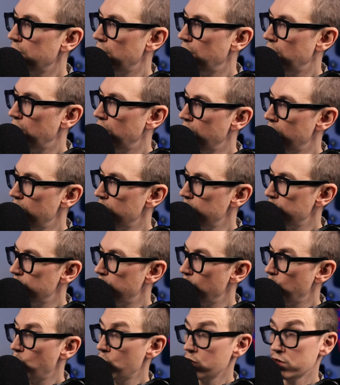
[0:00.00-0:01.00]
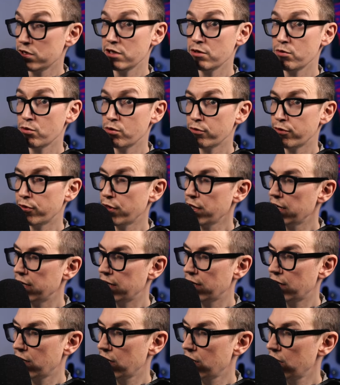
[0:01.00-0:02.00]
Um, but what do you all
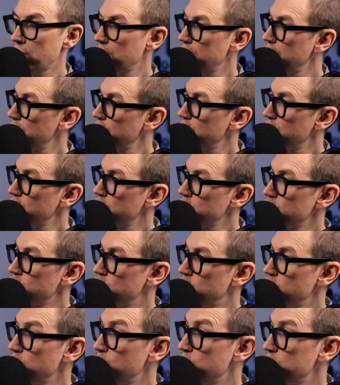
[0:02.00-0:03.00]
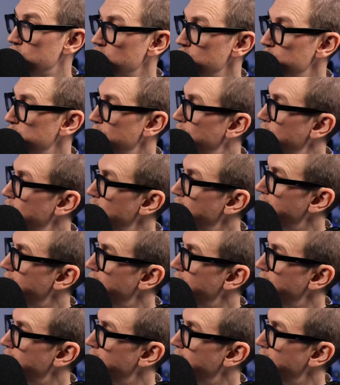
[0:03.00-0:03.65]
think? Do you, would you prefer